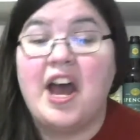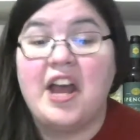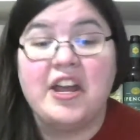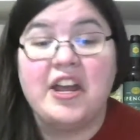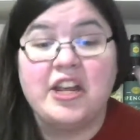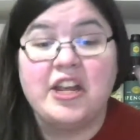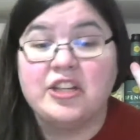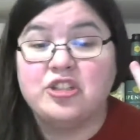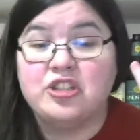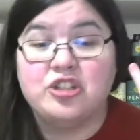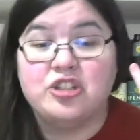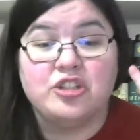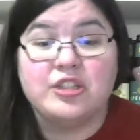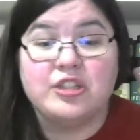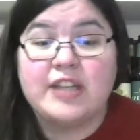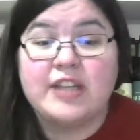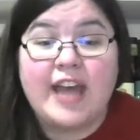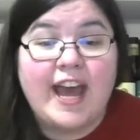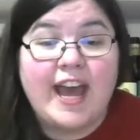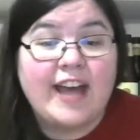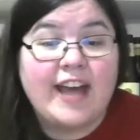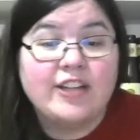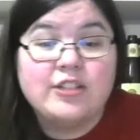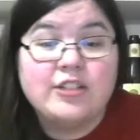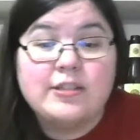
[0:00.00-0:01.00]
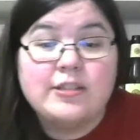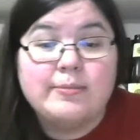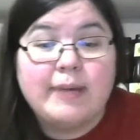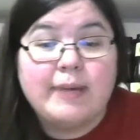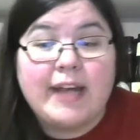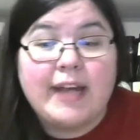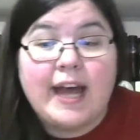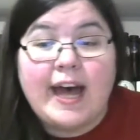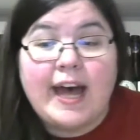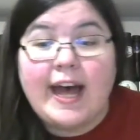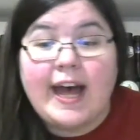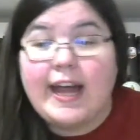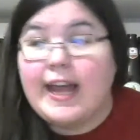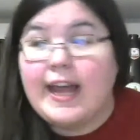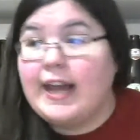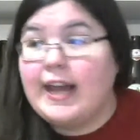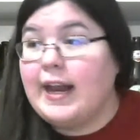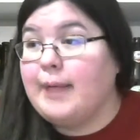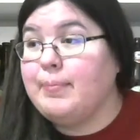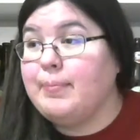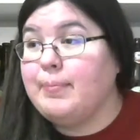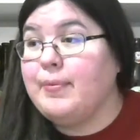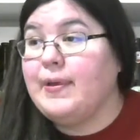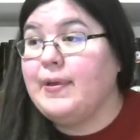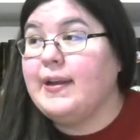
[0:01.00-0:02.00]
it just catches my eye and
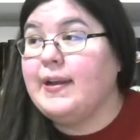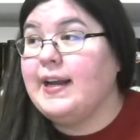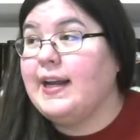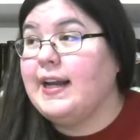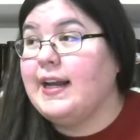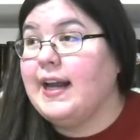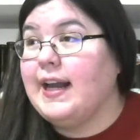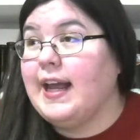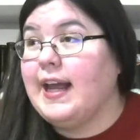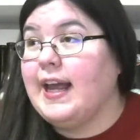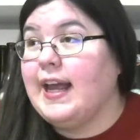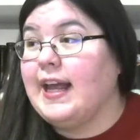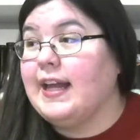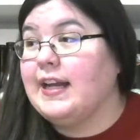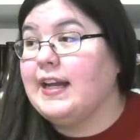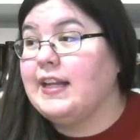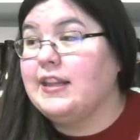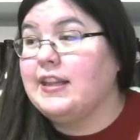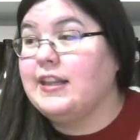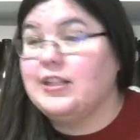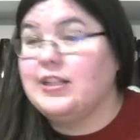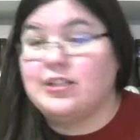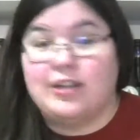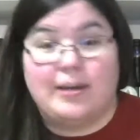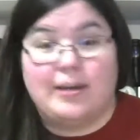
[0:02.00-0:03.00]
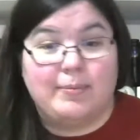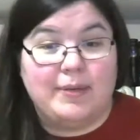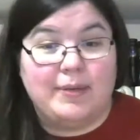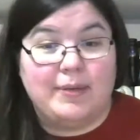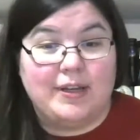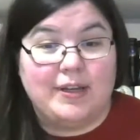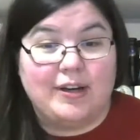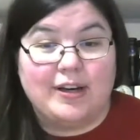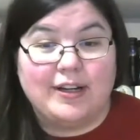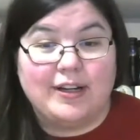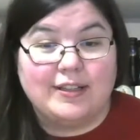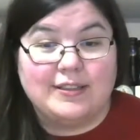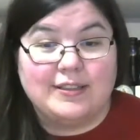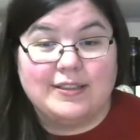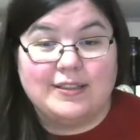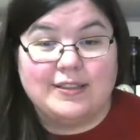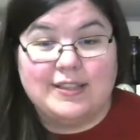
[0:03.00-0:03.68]
I put it in the shopping cart.